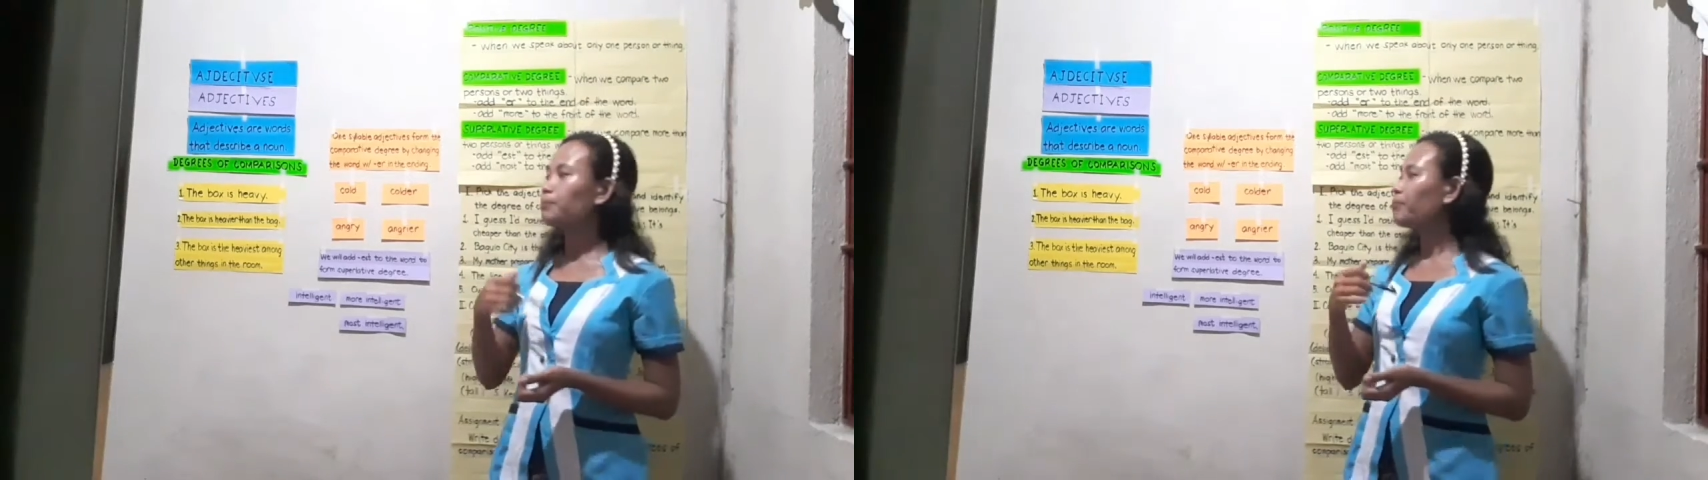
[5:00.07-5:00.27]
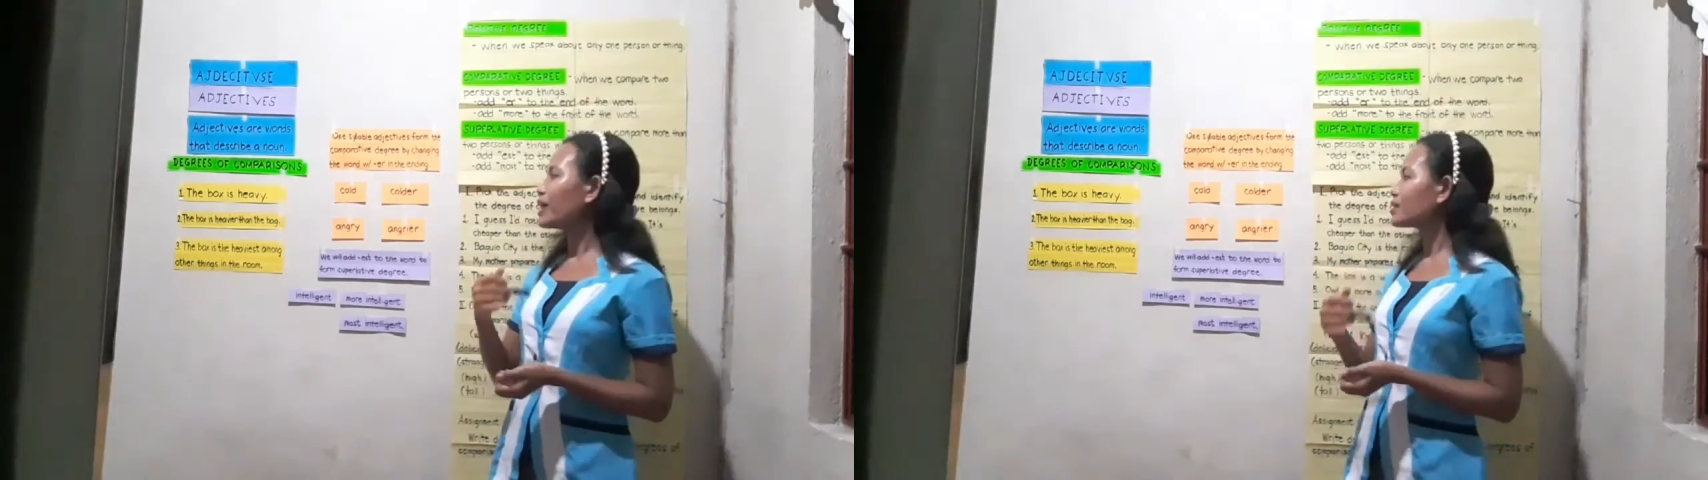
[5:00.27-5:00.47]

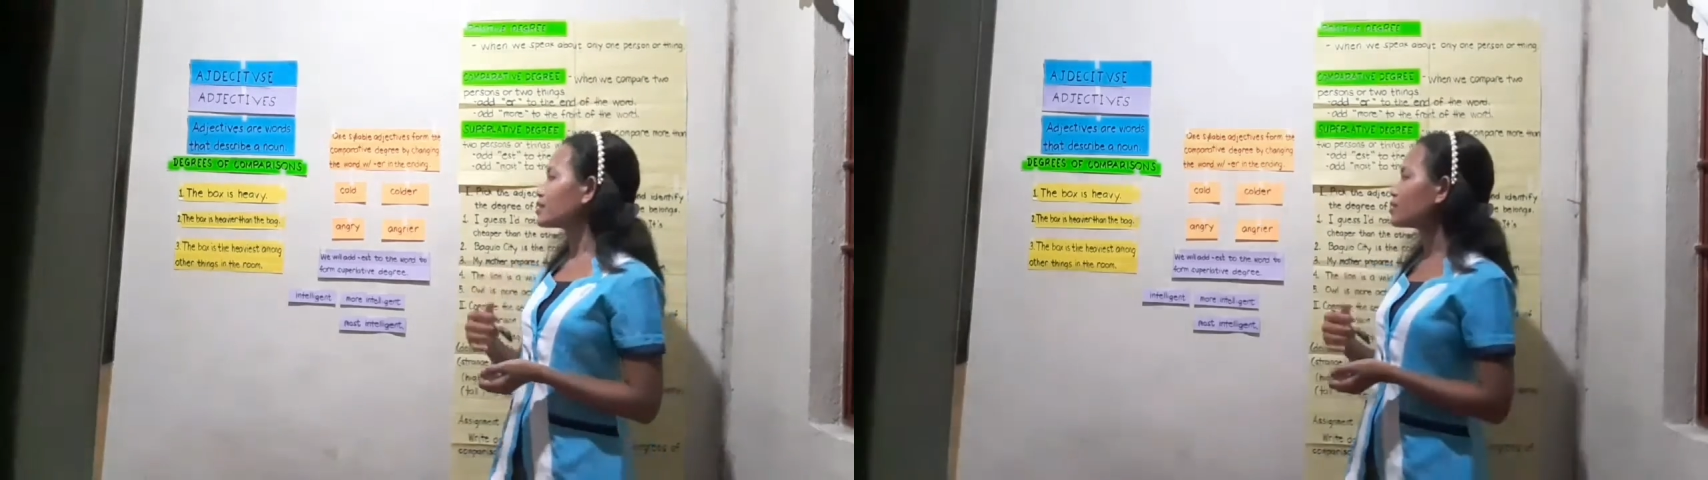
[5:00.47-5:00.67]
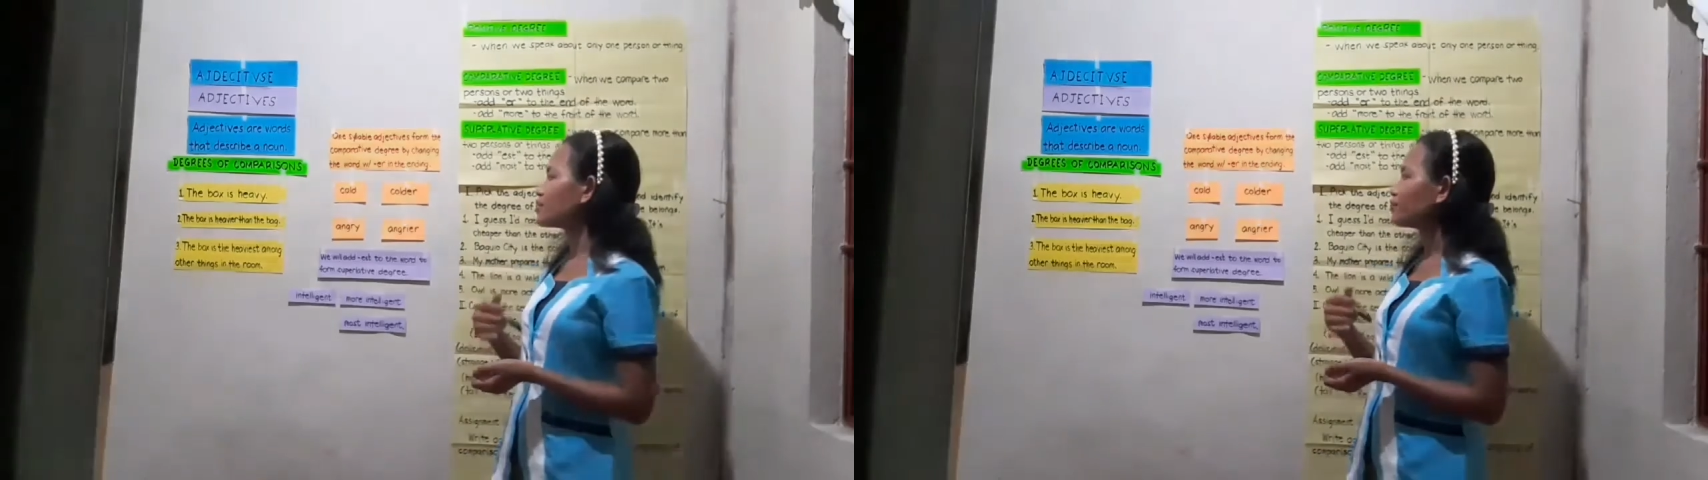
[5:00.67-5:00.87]
the
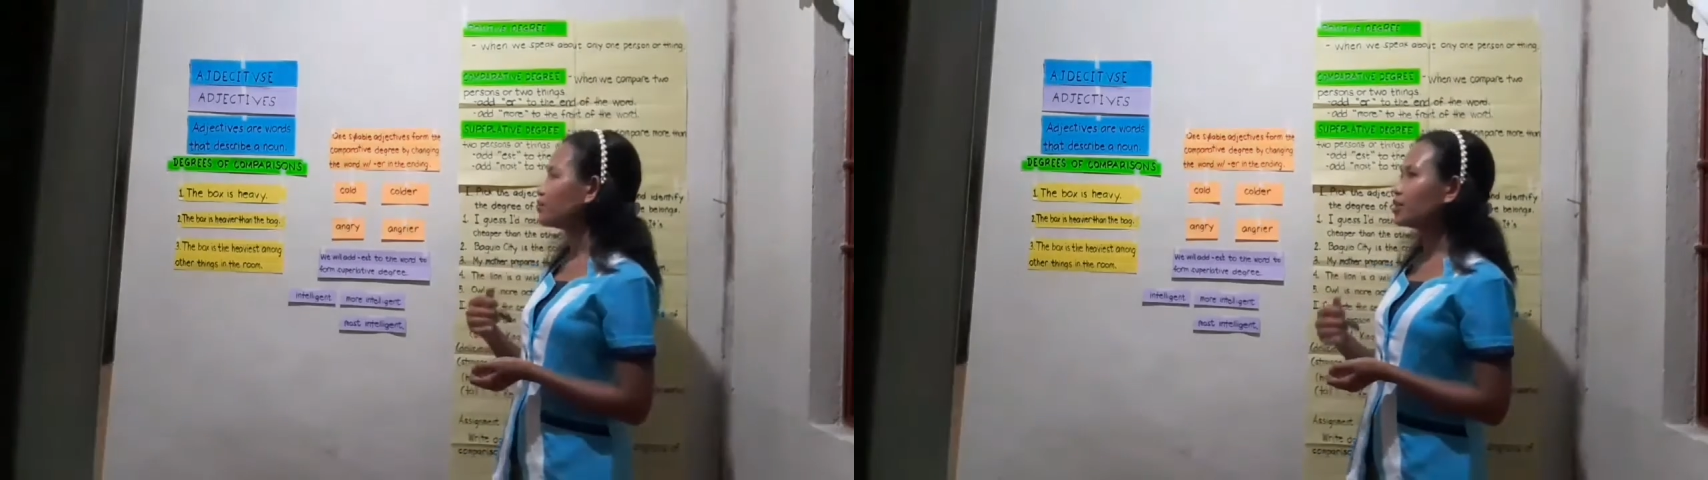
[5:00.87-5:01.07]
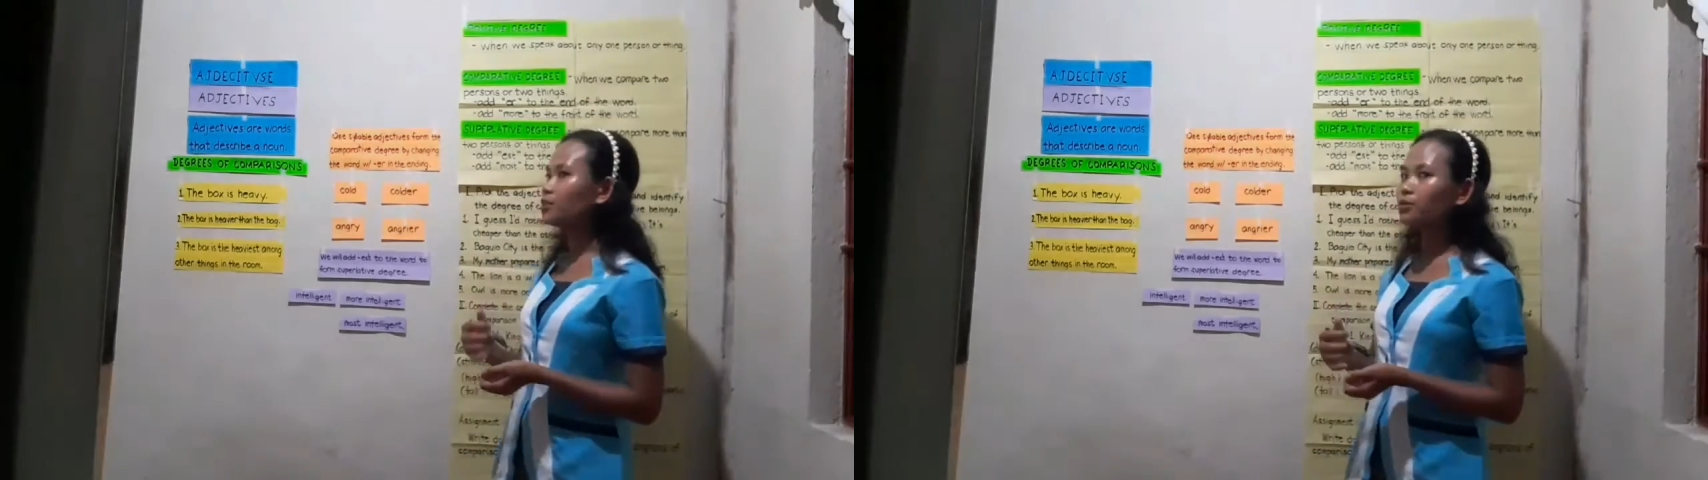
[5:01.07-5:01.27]

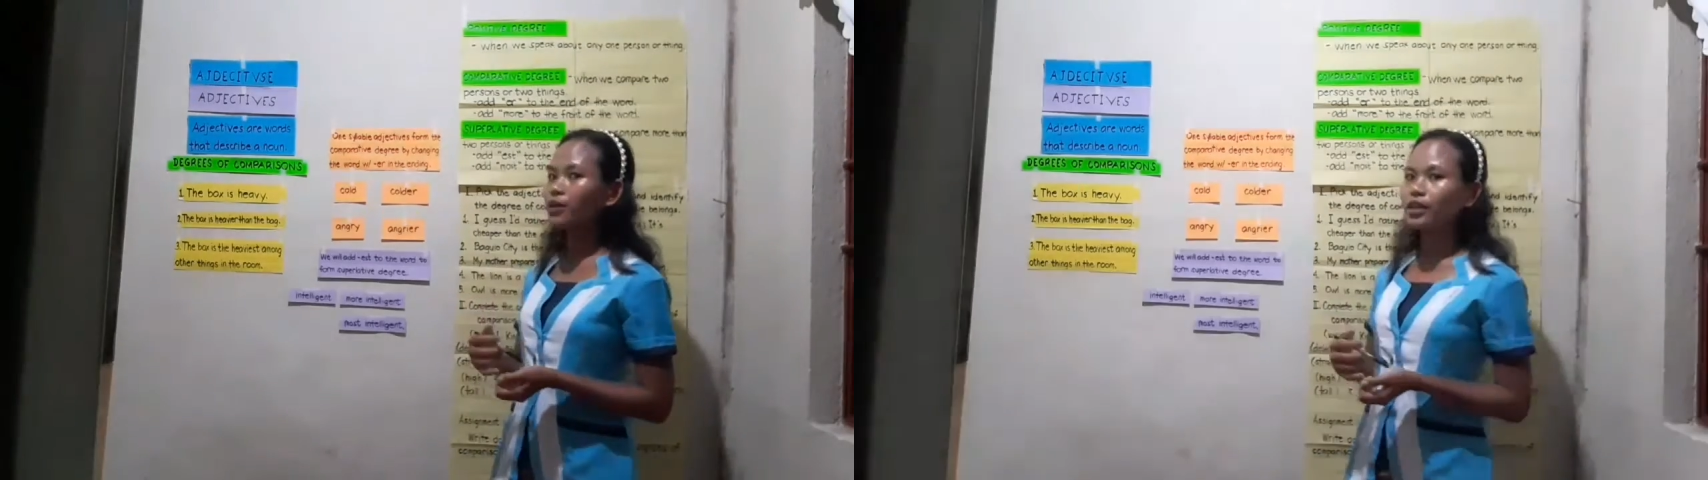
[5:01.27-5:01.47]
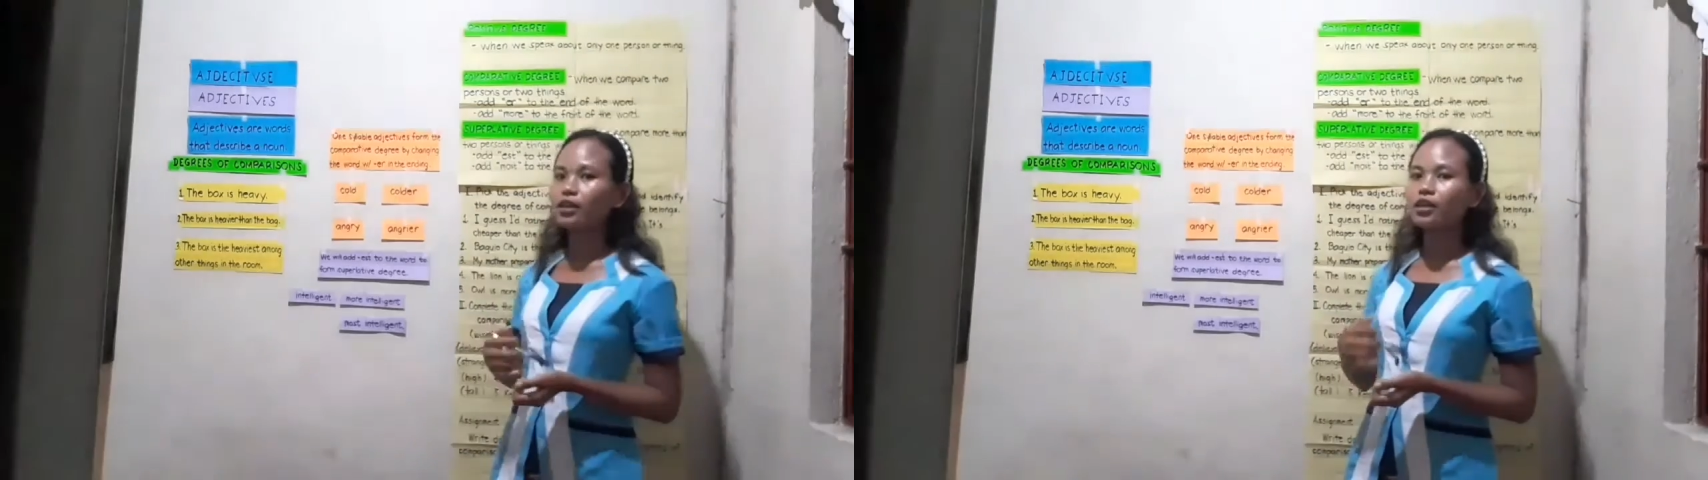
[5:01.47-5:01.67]
positive
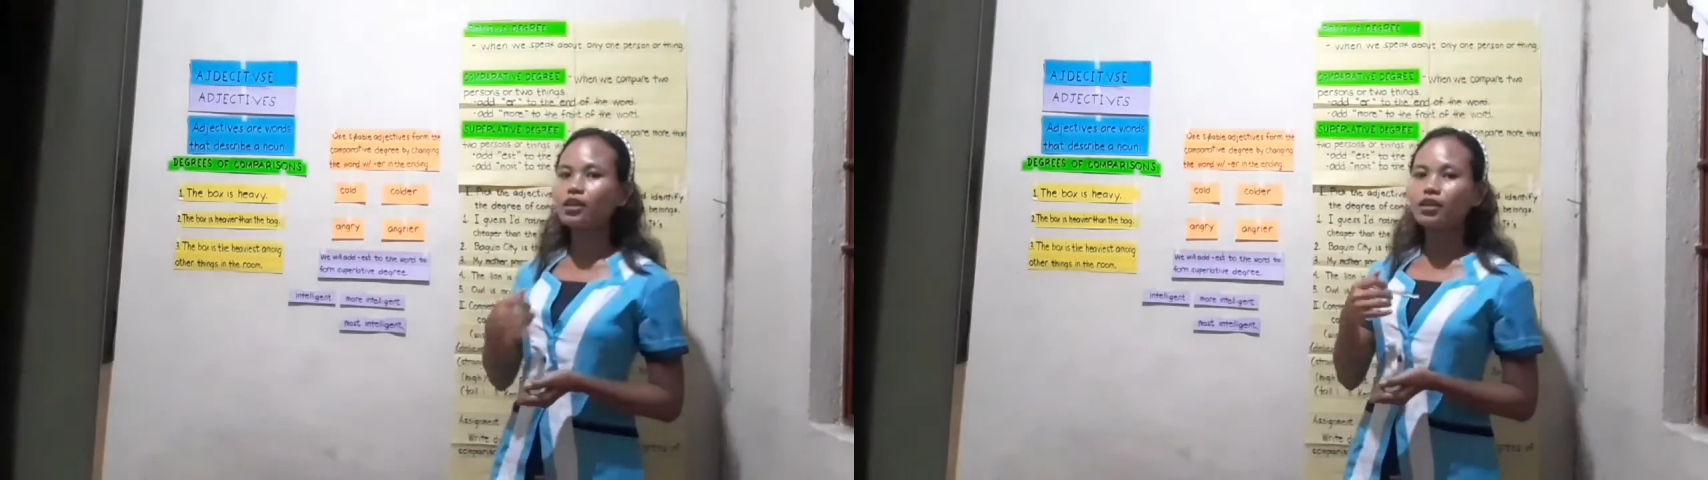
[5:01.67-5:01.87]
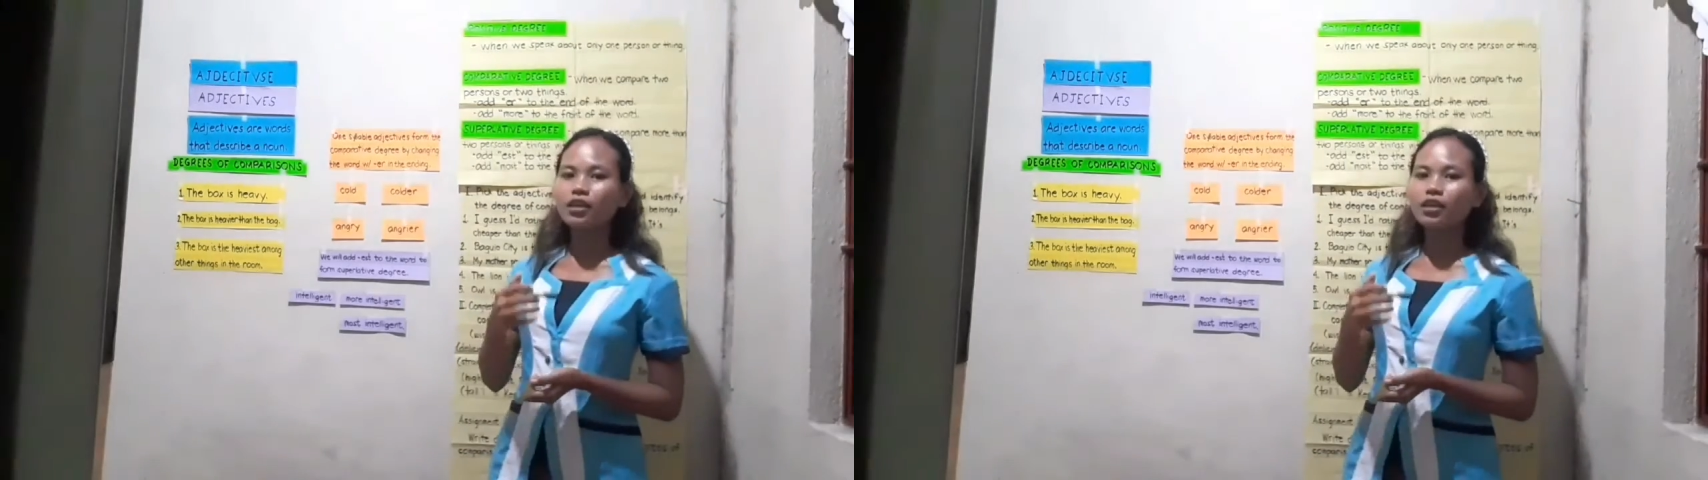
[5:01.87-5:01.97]
degree